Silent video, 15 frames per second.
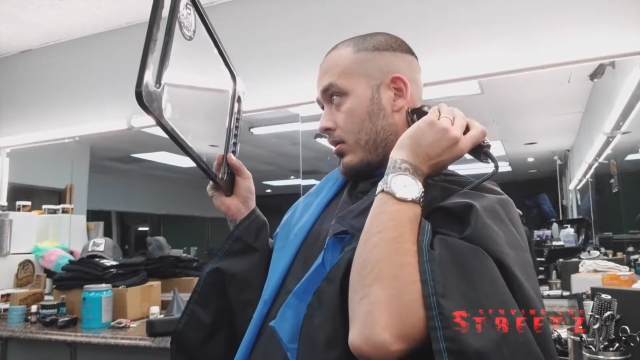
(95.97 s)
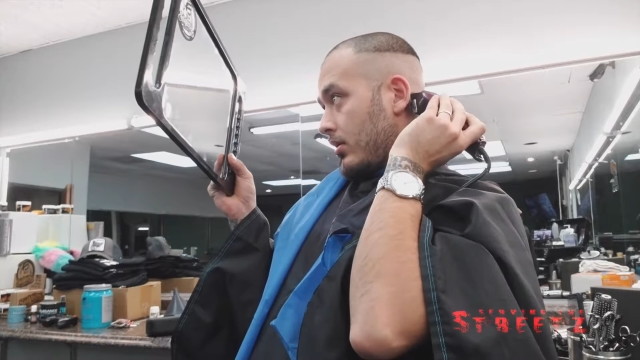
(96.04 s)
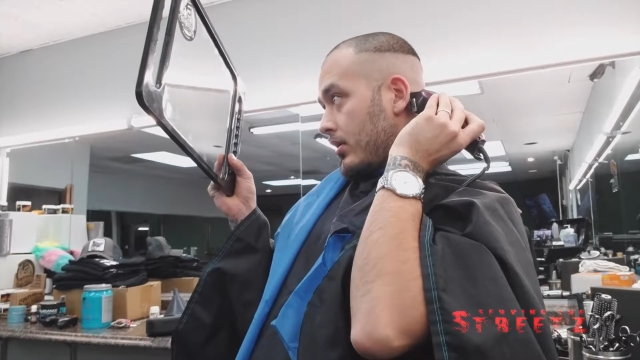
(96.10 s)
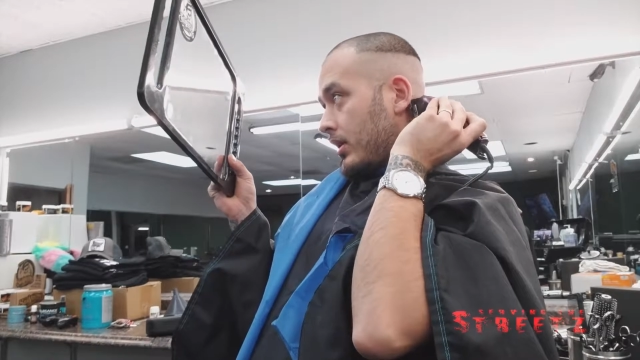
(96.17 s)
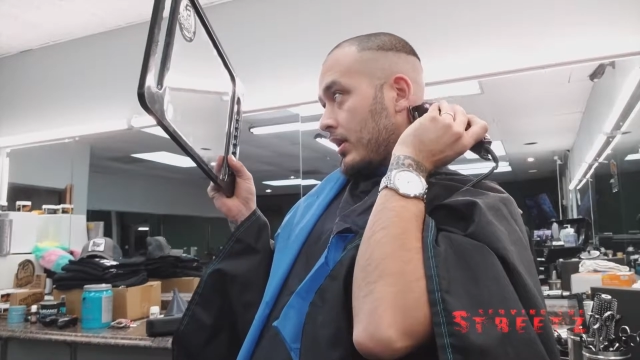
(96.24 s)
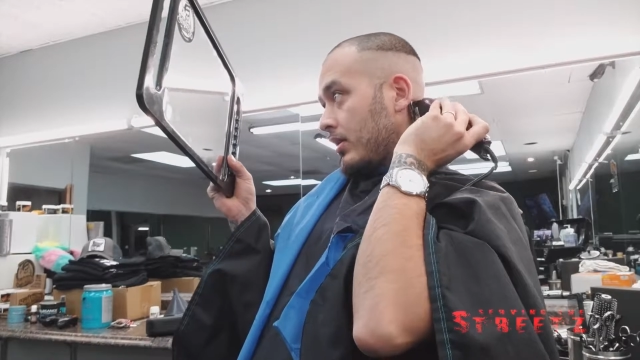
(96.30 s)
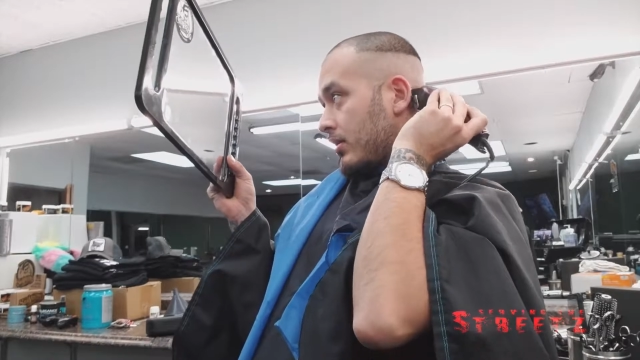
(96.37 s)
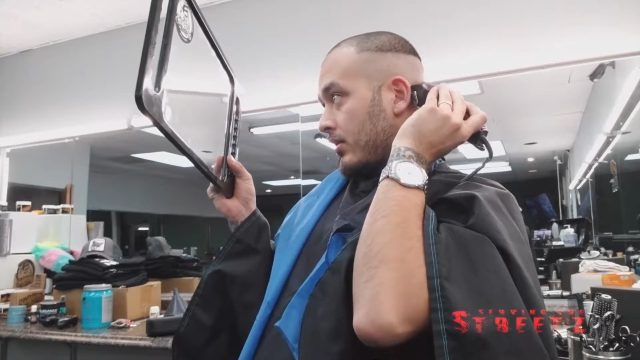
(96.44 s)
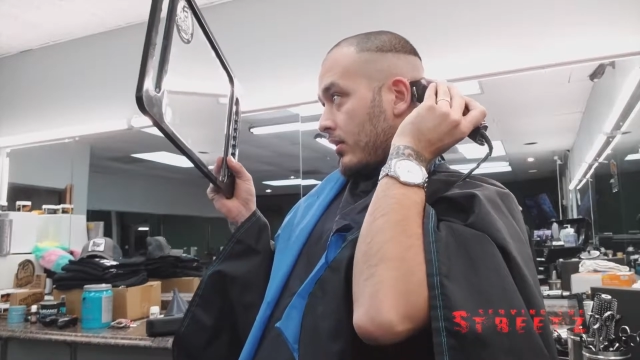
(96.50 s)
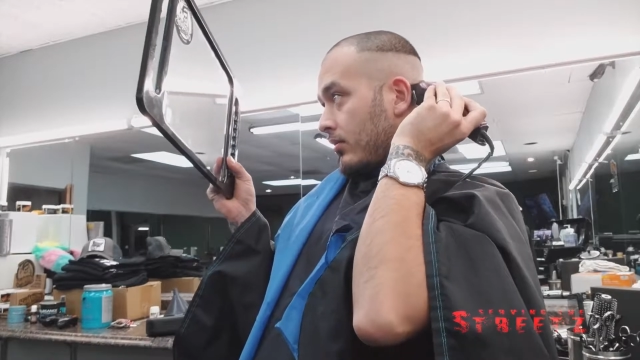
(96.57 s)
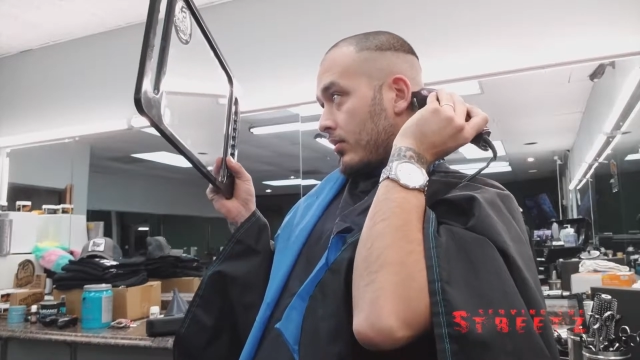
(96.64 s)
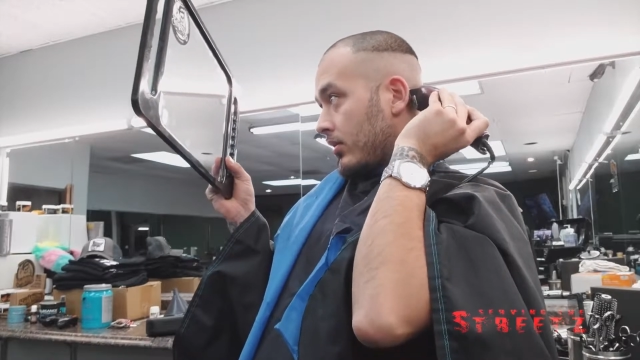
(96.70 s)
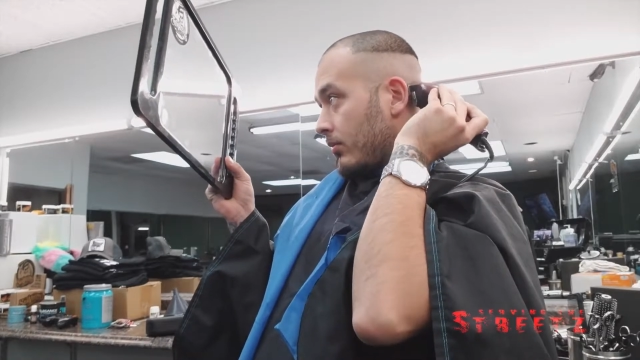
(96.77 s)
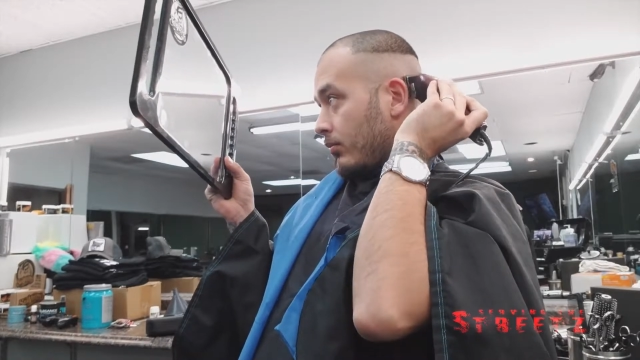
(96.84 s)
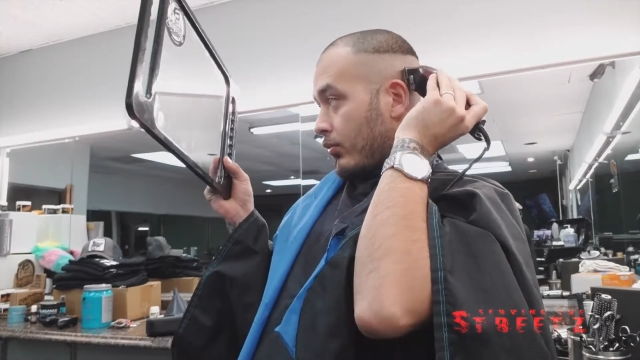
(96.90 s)
It gets
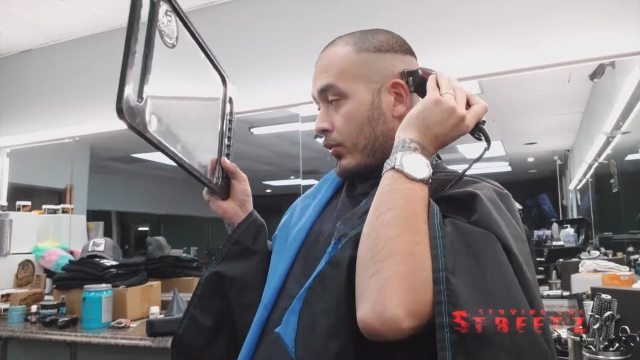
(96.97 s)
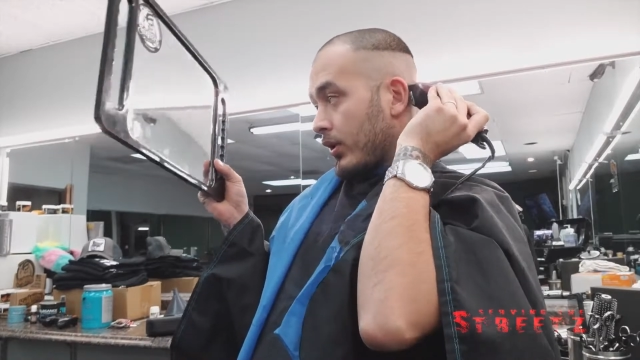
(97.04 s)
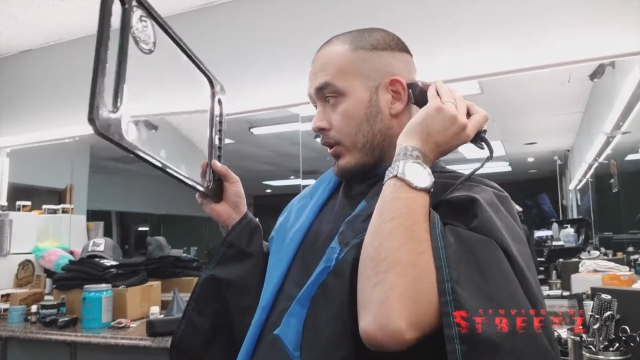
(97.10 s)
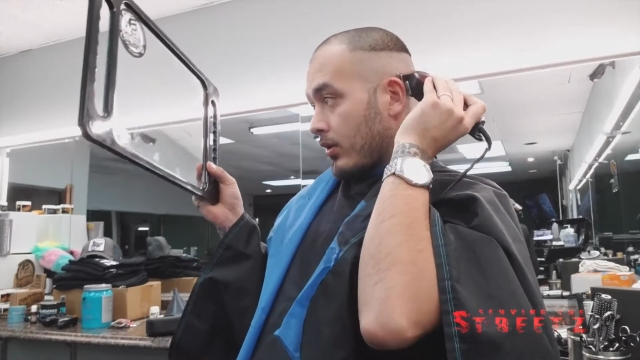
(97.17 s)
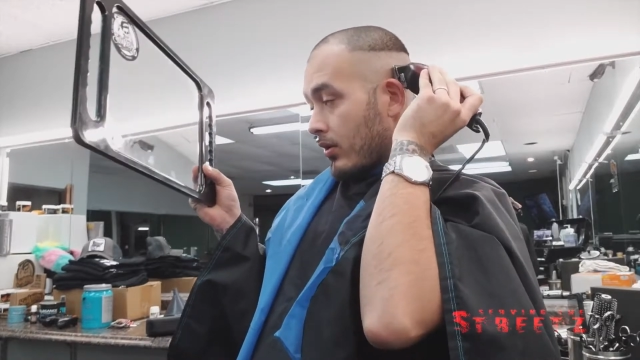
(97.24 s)
everything pretty